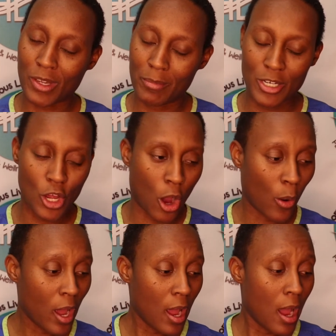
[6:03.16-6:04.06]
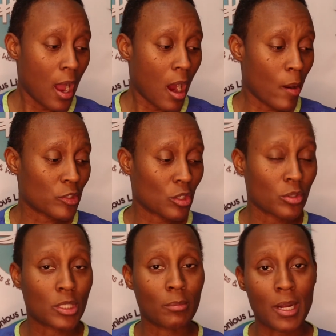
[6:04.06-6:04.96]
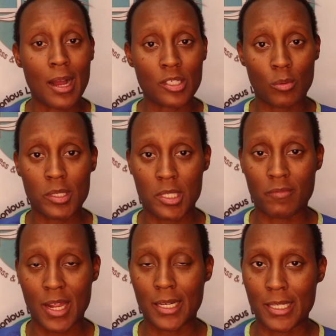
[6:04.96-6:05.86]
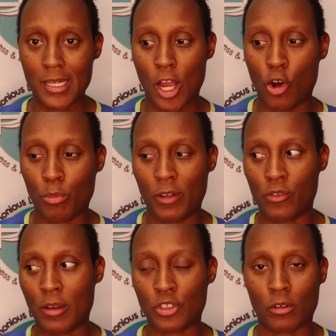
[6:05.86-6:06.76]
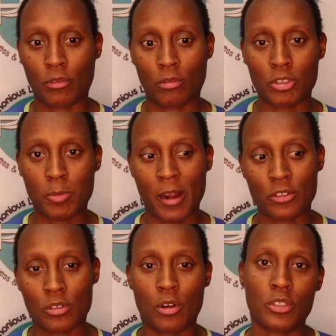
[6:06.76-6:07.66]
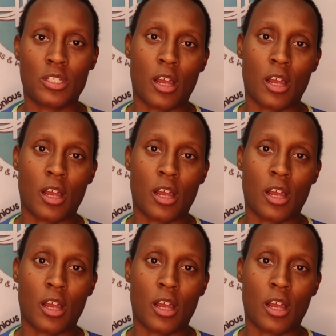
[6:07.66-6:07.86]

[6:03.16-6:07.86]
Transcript: me know. All right, so some consequences of not getting help if you have cervical spinal stenosis,